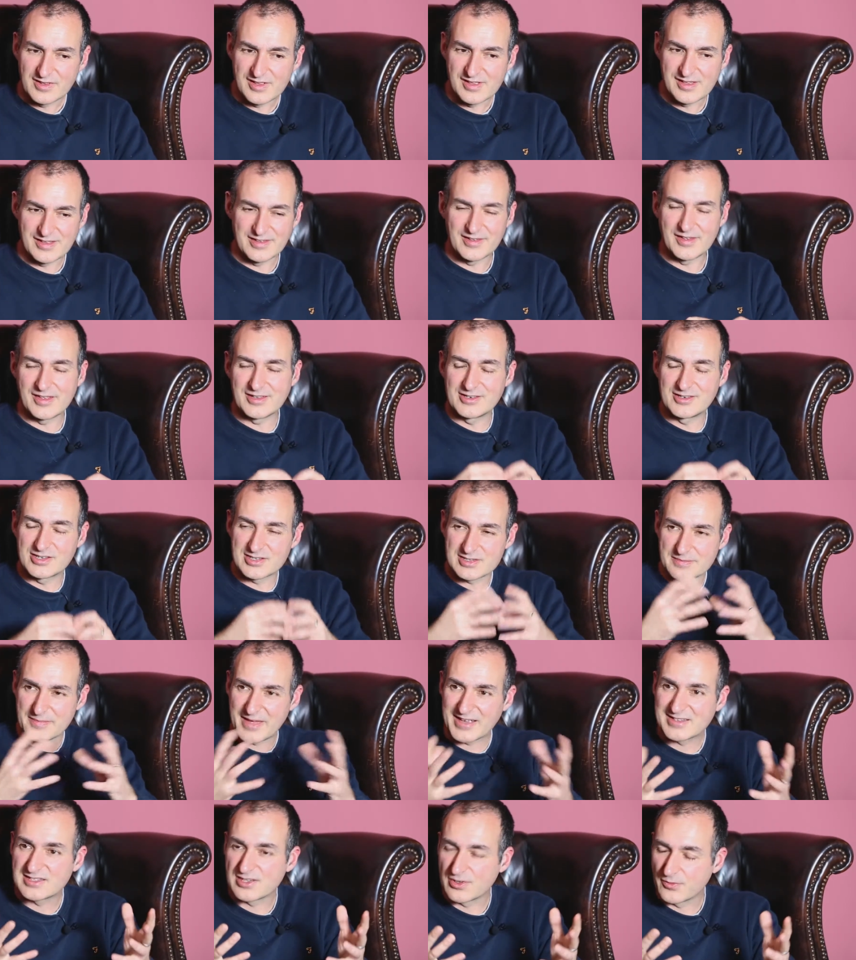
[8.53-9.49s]
It
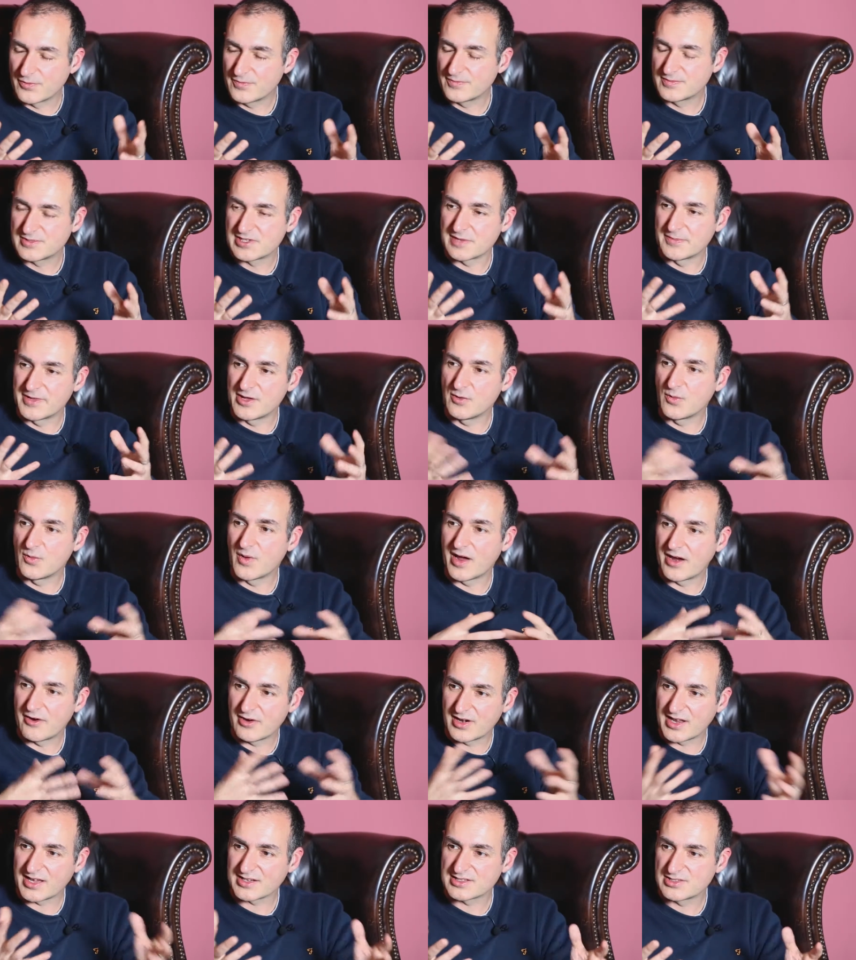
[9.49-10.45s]
doesn't matter to me
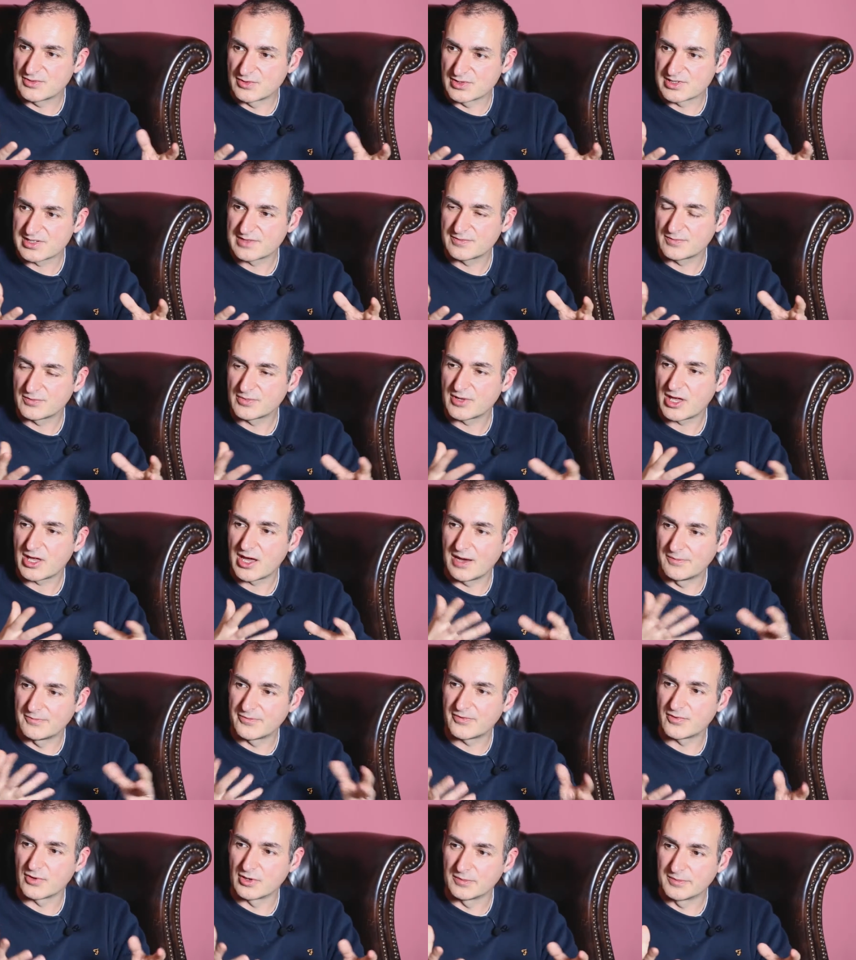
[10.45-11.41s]
where an actor has
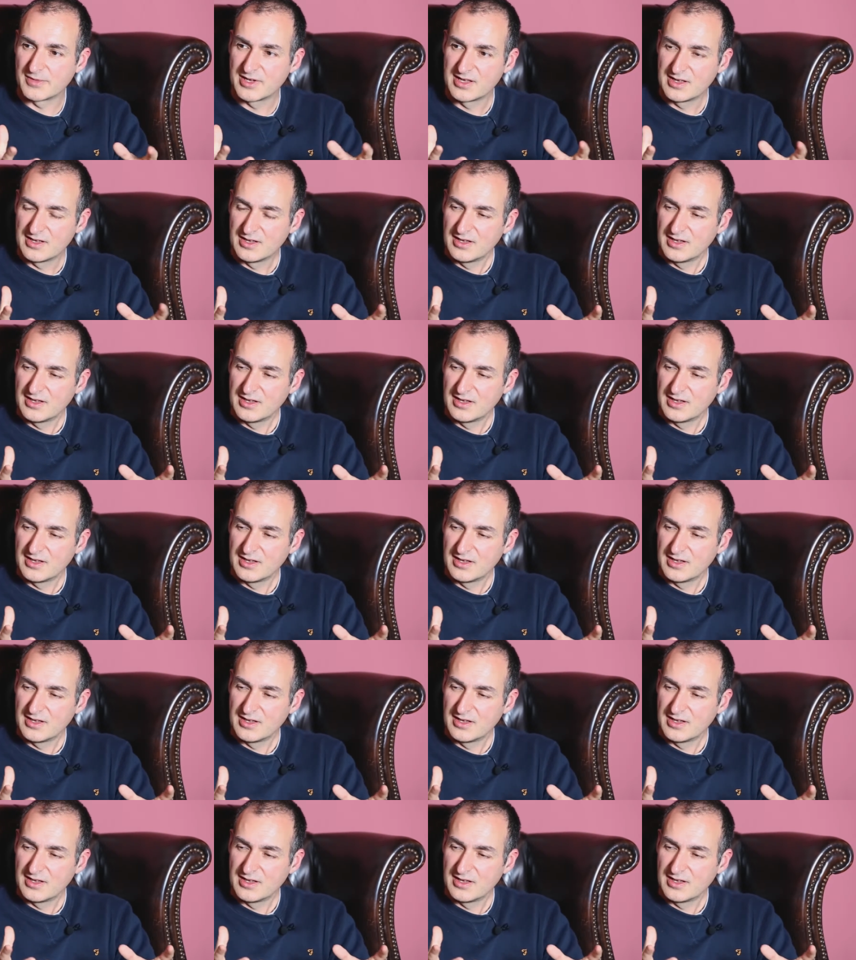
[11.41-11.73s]
come from.